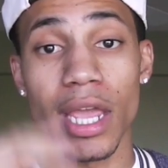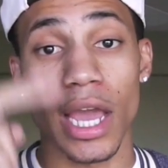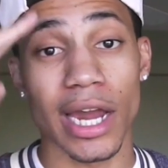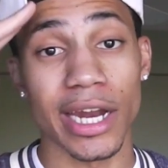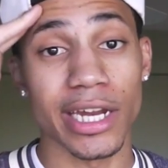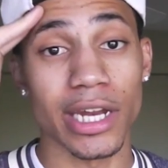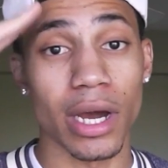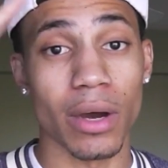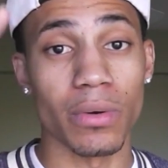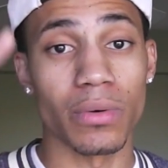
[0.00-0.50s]
You
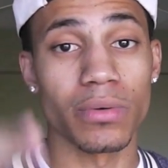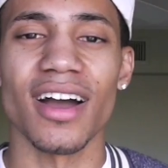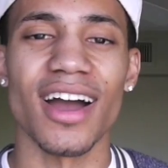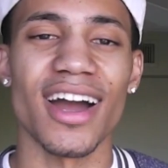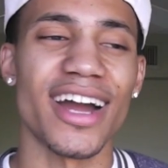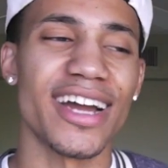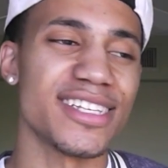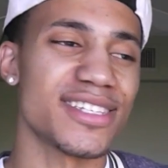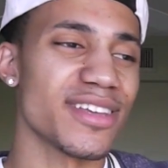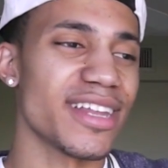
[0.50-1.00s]
already know.
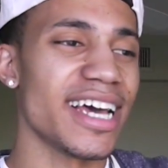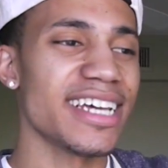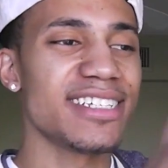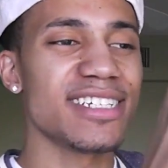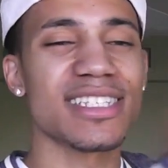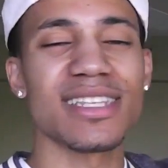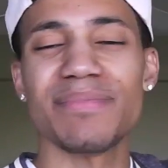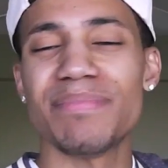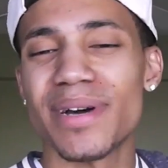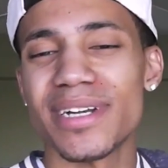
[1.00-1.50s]
Alright, so that's
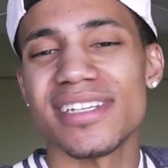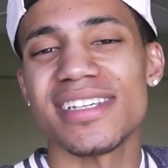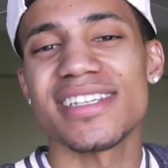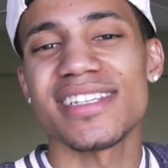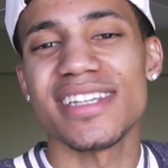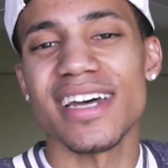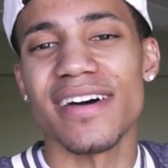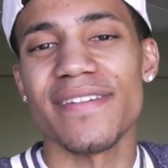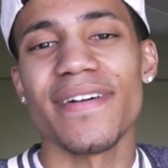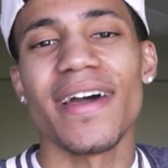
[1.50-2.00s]
just a bunch of
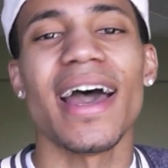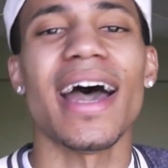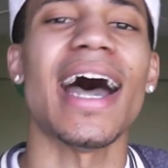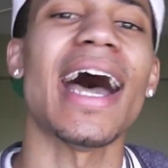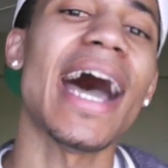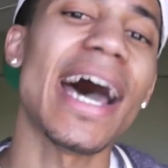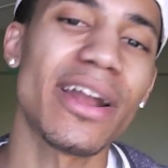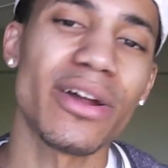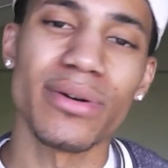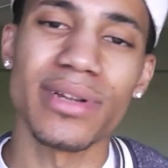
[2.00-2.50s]
stuff
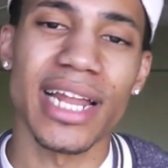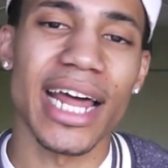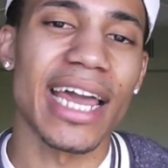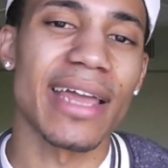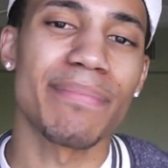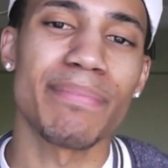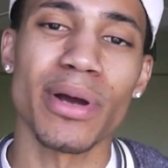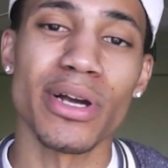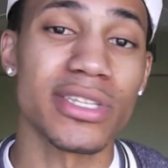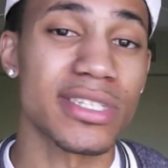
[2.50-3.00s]
I don't
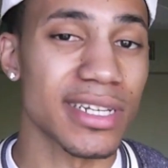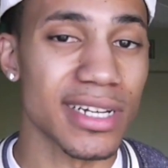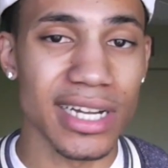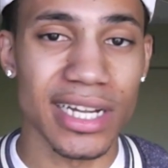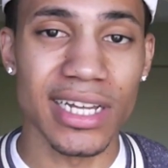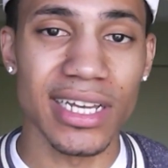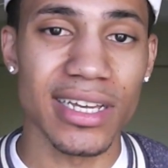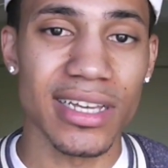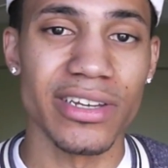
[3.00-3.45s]
like personally.